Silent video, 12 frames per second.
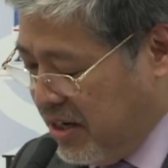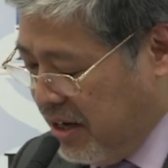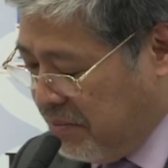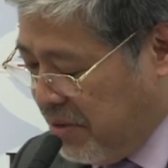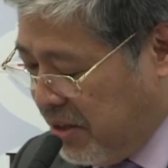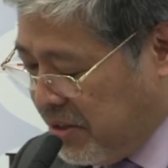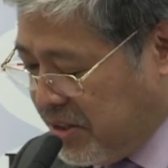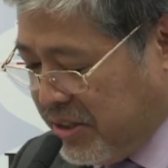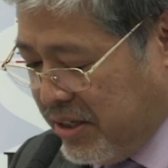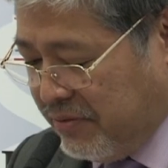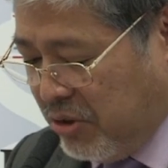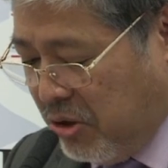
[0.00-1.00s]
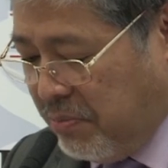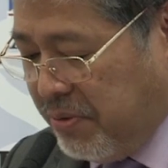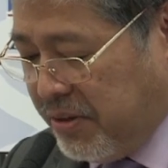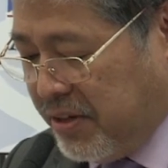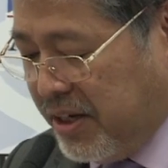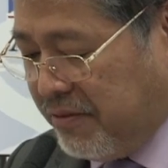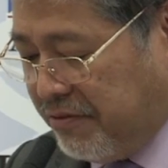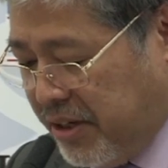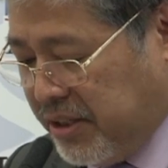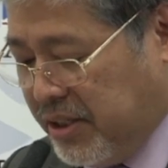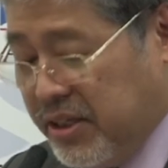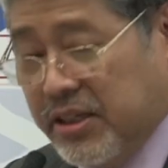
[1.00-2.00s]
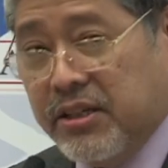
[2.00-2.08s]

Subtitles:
a policy of open and friendly